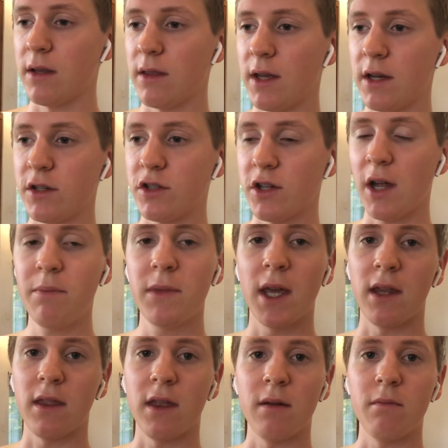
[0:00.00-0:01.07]
that I should
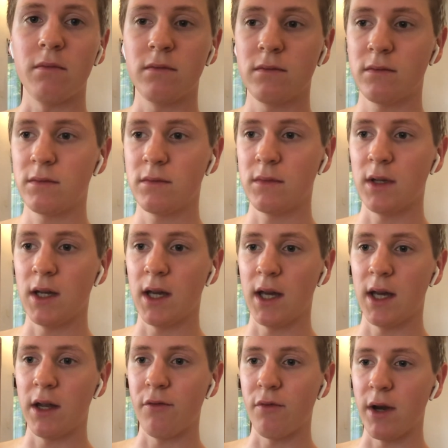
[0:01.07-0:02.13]
update them.
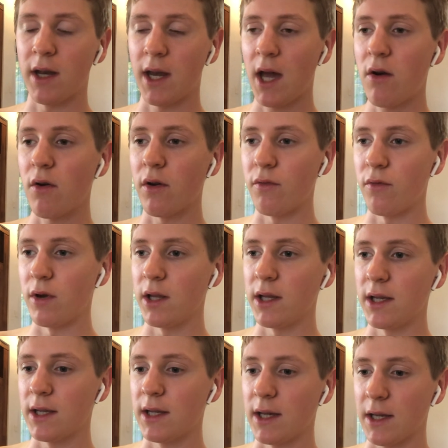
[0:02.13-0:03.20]
And right now I
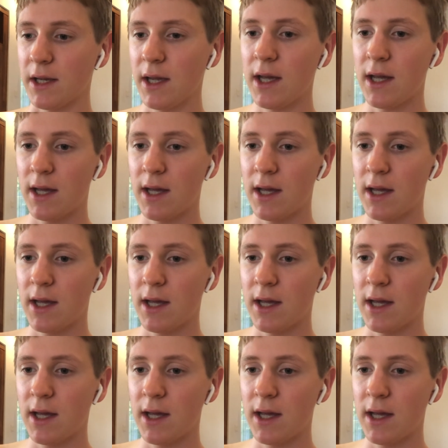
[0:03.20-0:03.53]
really like,